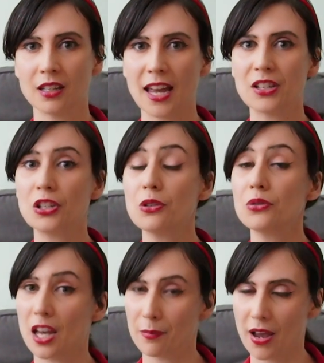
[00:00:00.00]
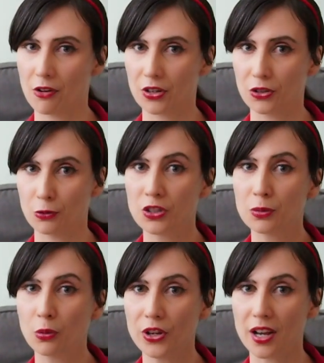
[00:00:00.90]
can use that power to
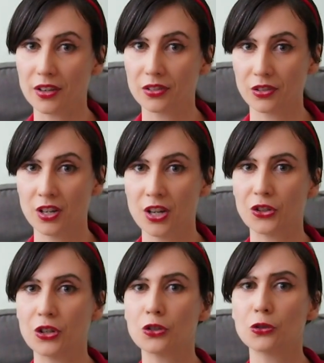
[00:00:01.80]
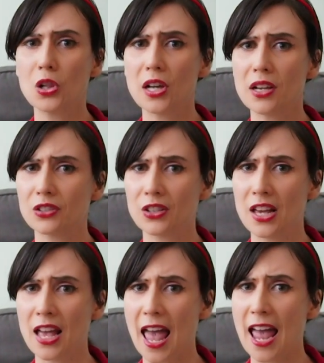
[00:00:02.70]
exploit us, to control us,
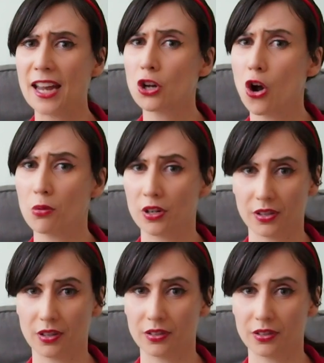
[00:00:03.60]
and coerce